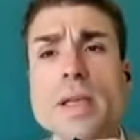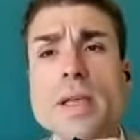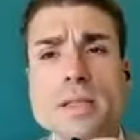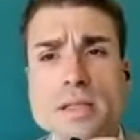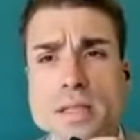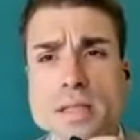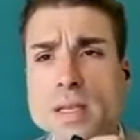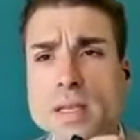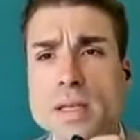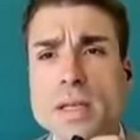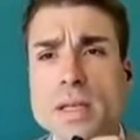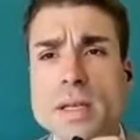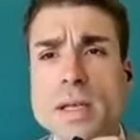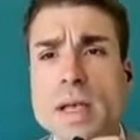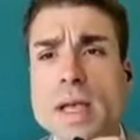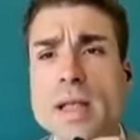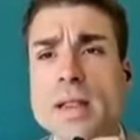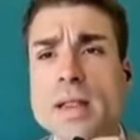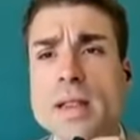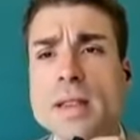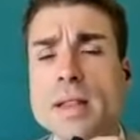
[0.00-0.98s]

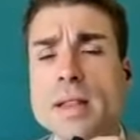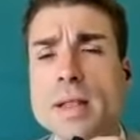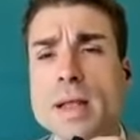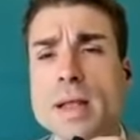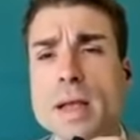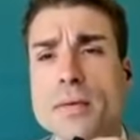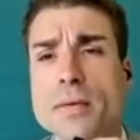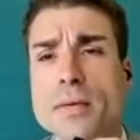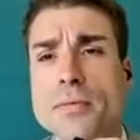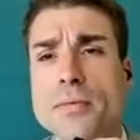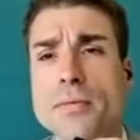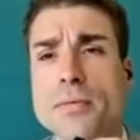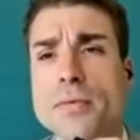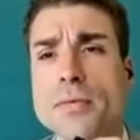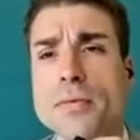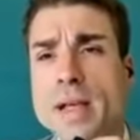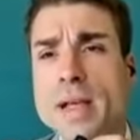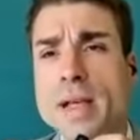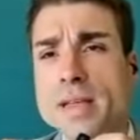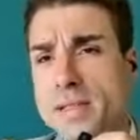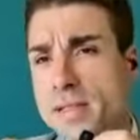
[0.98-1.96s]
easily and
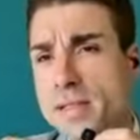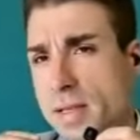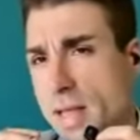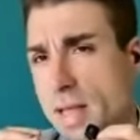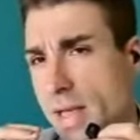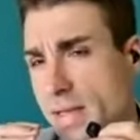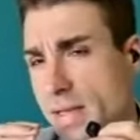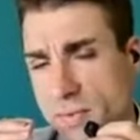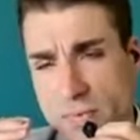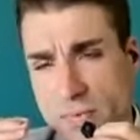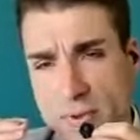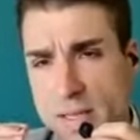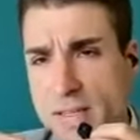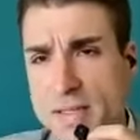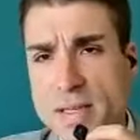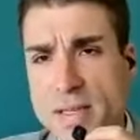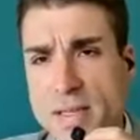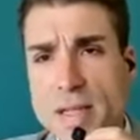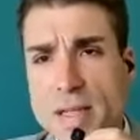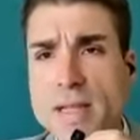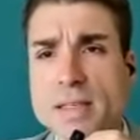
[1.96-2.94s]
fast
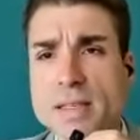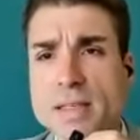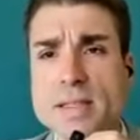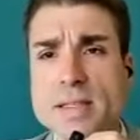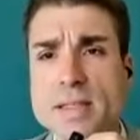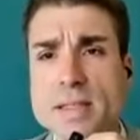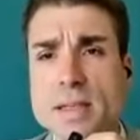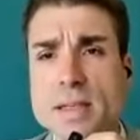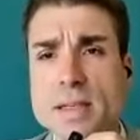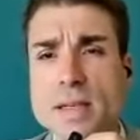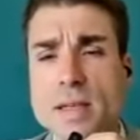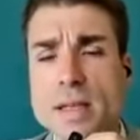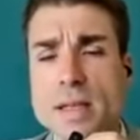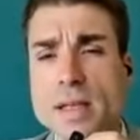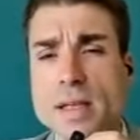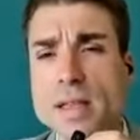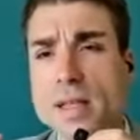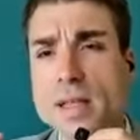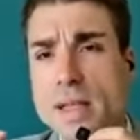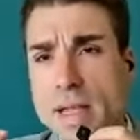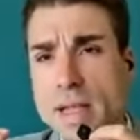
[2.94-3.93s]
fast as
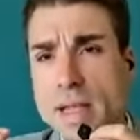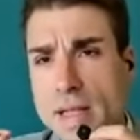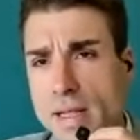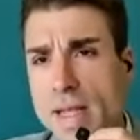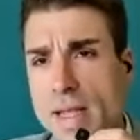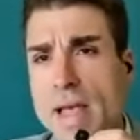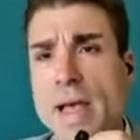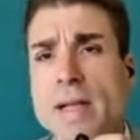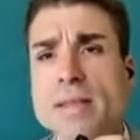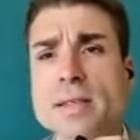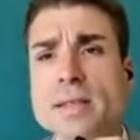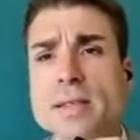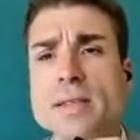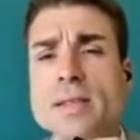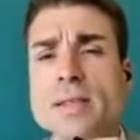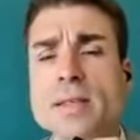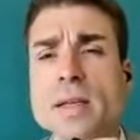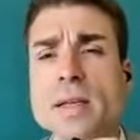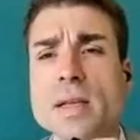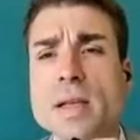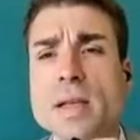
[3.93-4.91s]
it can get
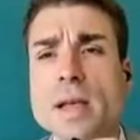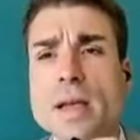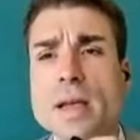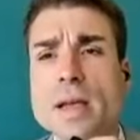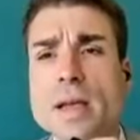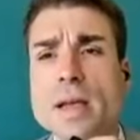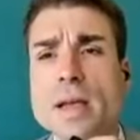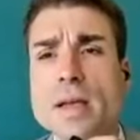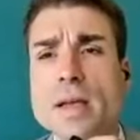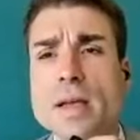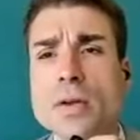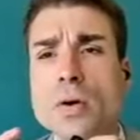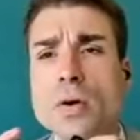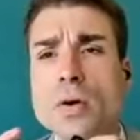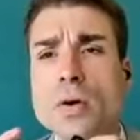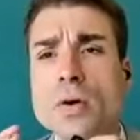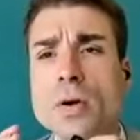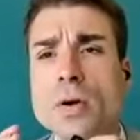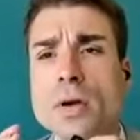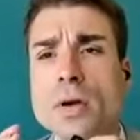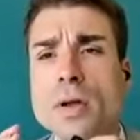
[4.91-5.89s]

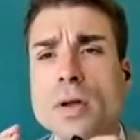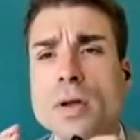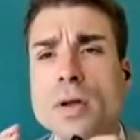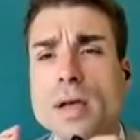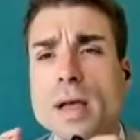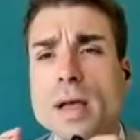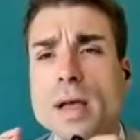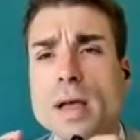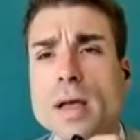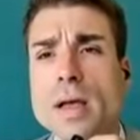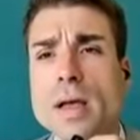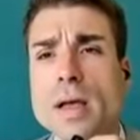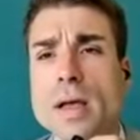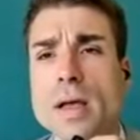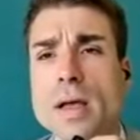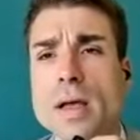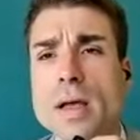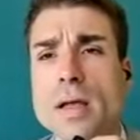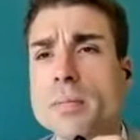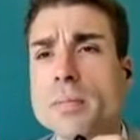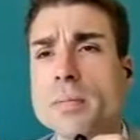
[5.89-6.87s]
your
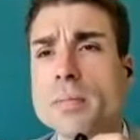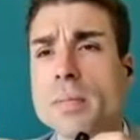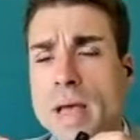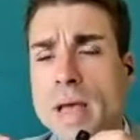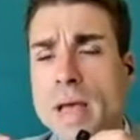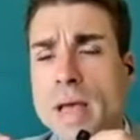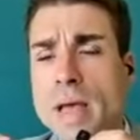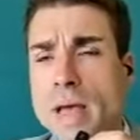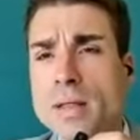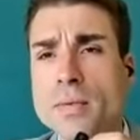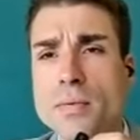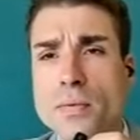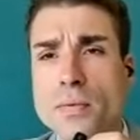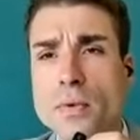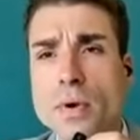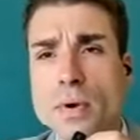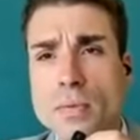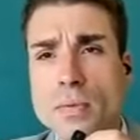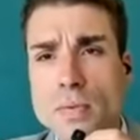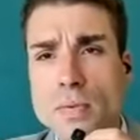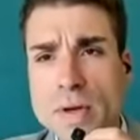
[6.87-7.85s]

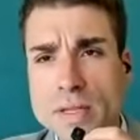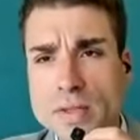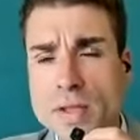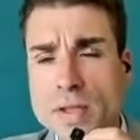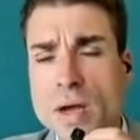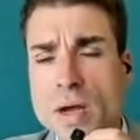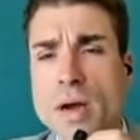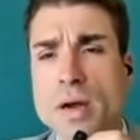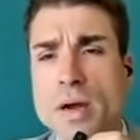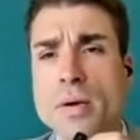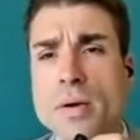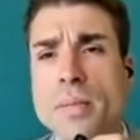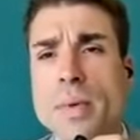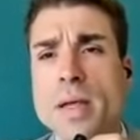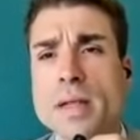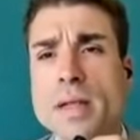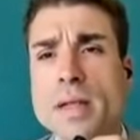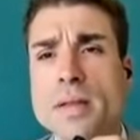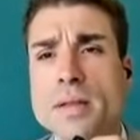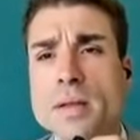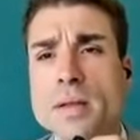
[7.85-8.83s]
demand for
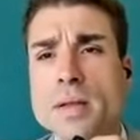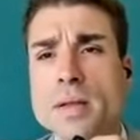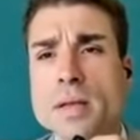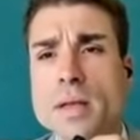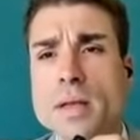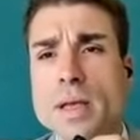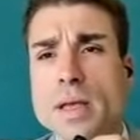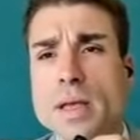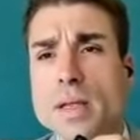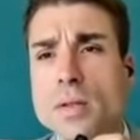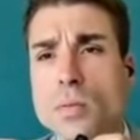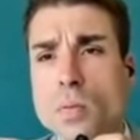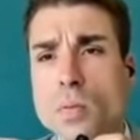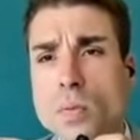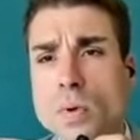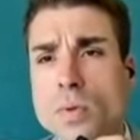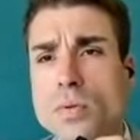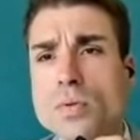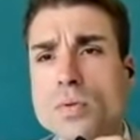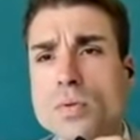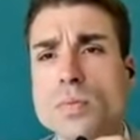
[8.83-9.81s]
retirement. It
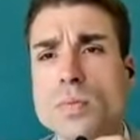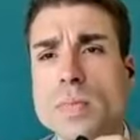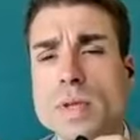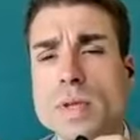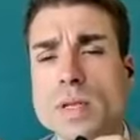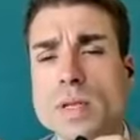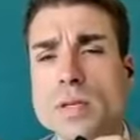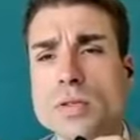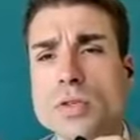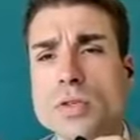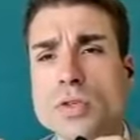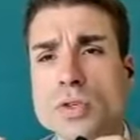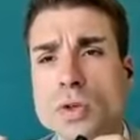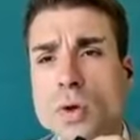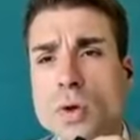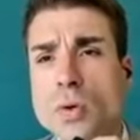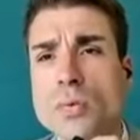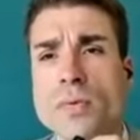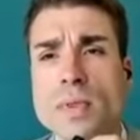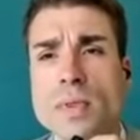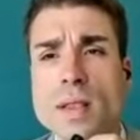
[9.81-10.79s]
will be
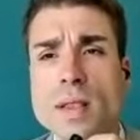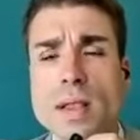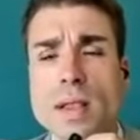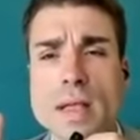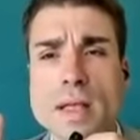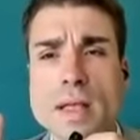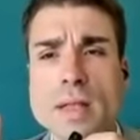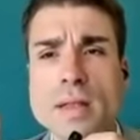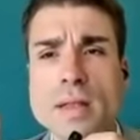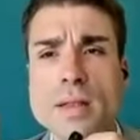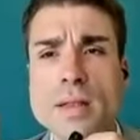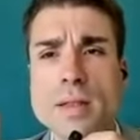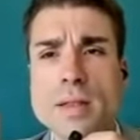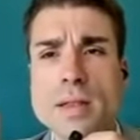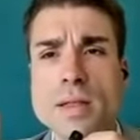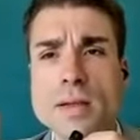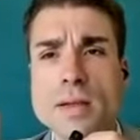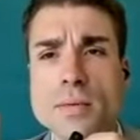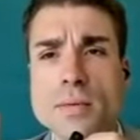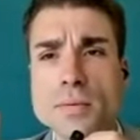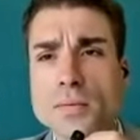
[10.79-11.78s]
solved in
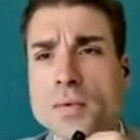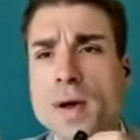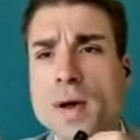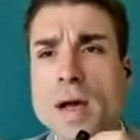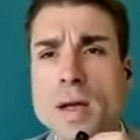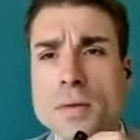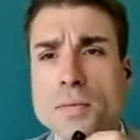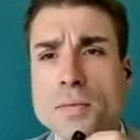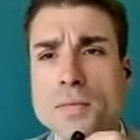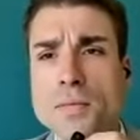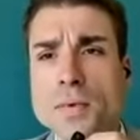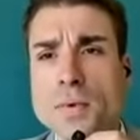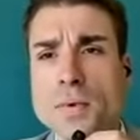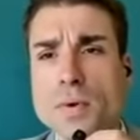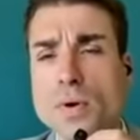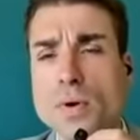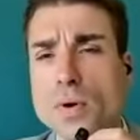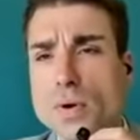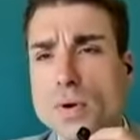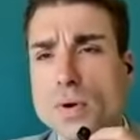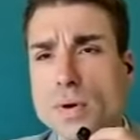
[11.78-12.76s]
5
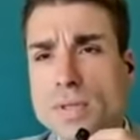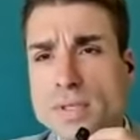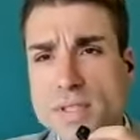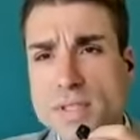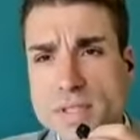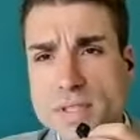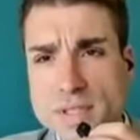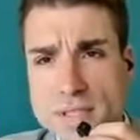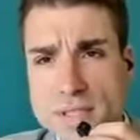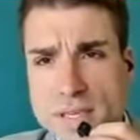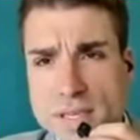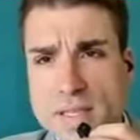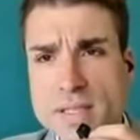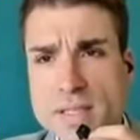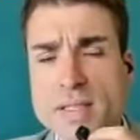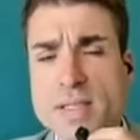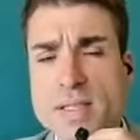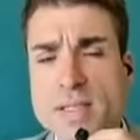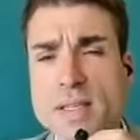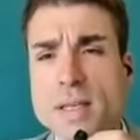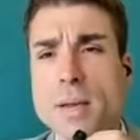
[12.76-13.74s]
or 6
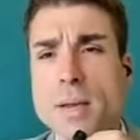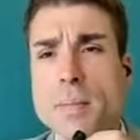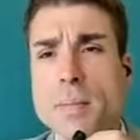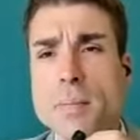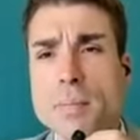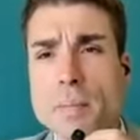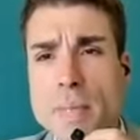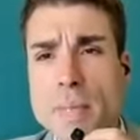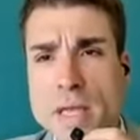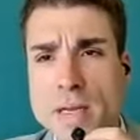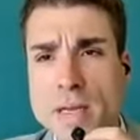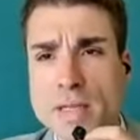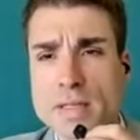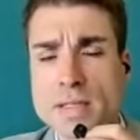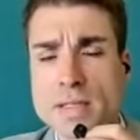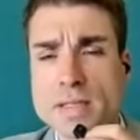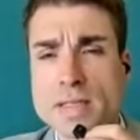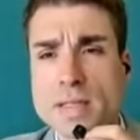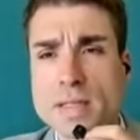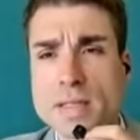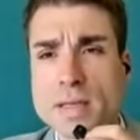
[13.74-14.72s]

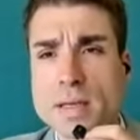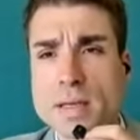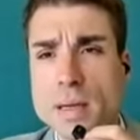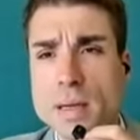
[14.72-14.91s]
minutes.